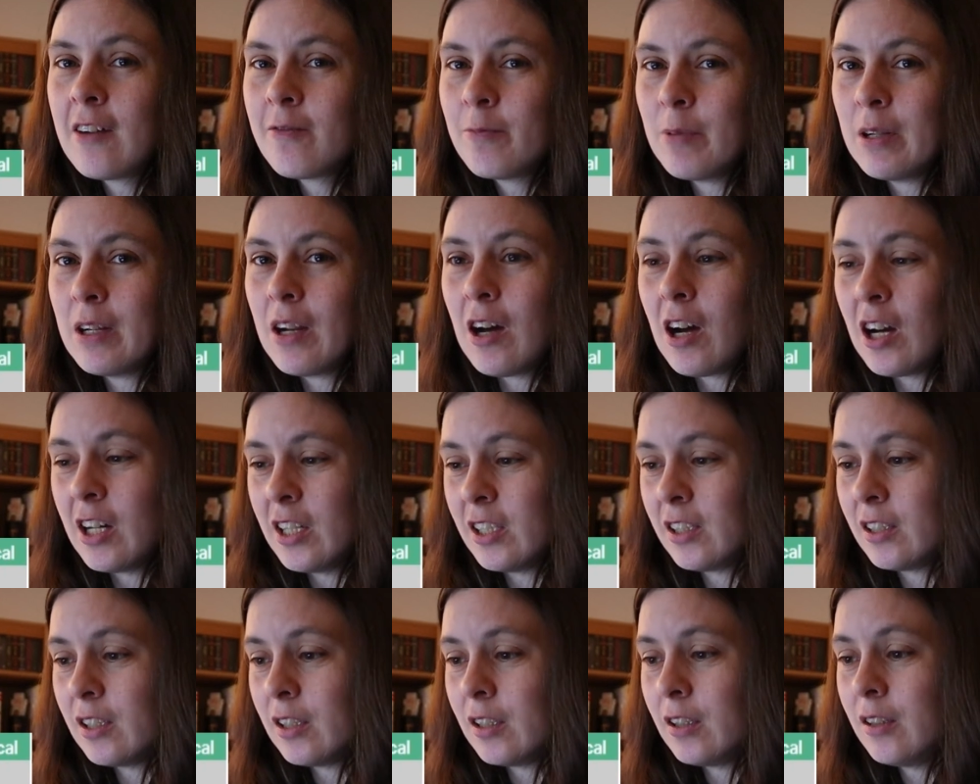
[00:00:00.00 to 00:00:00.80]
I've been
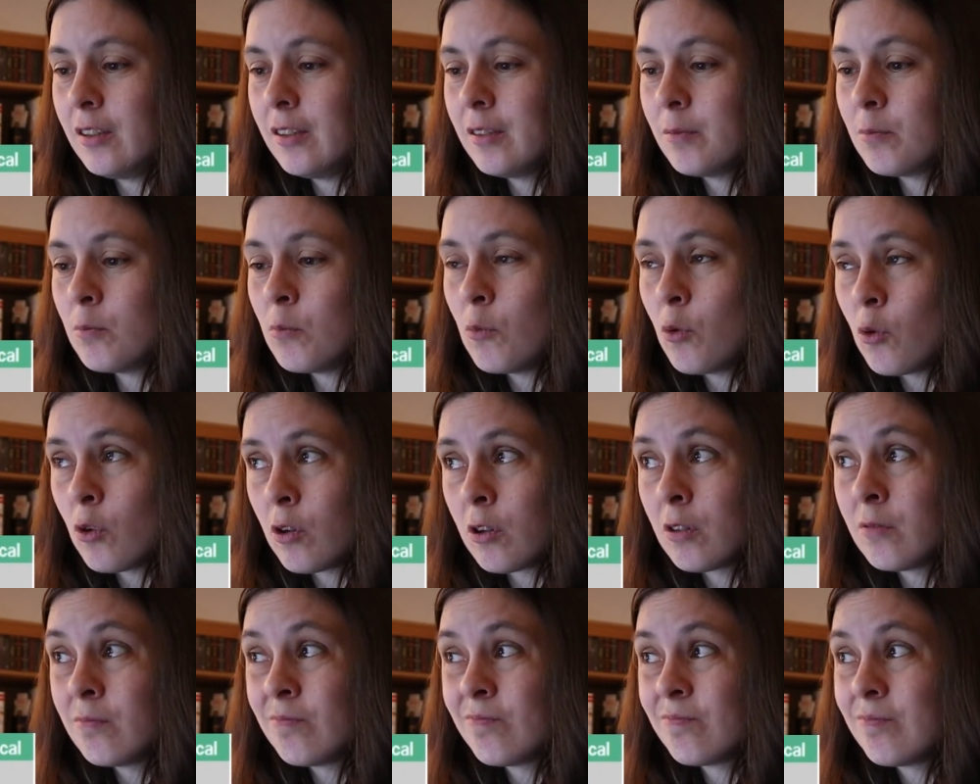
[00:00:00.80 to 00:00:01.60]
hiking
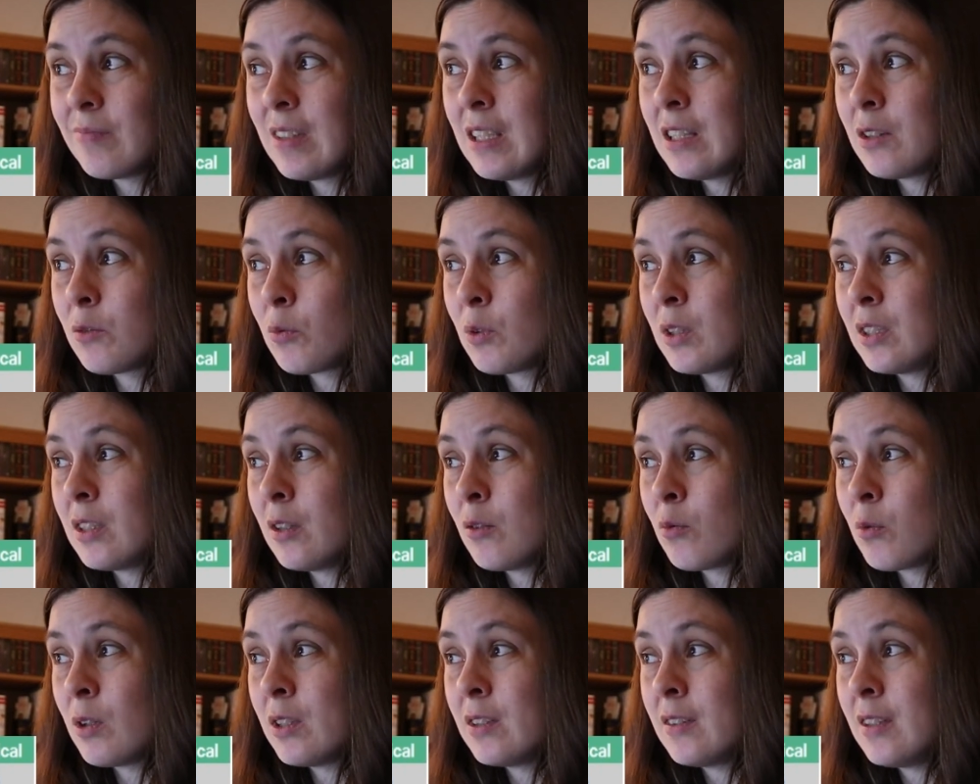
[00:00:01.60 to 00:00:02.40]
more in
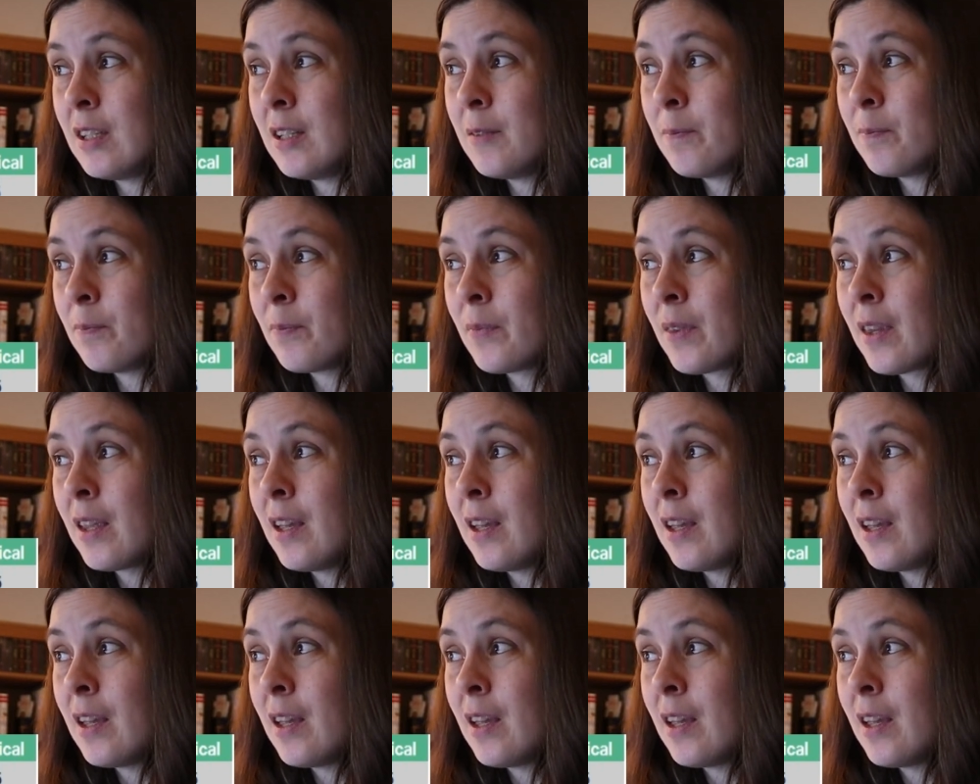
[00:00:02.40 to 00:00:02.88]
2020